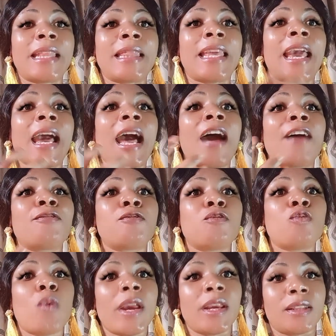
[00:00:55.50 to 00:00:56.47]
They
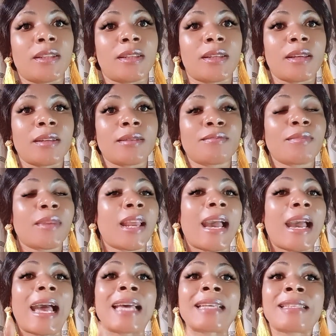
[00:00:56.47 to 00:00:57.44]
have weight.
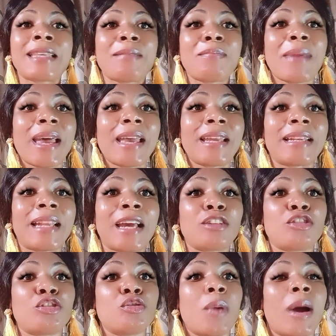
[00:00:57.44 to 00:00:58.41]
As a man
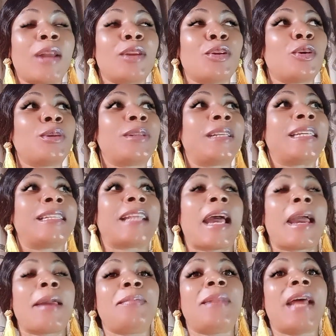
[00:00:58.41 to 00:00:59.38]
that you are not the
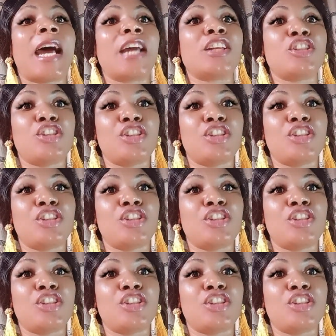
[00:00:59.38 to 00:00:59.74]
type that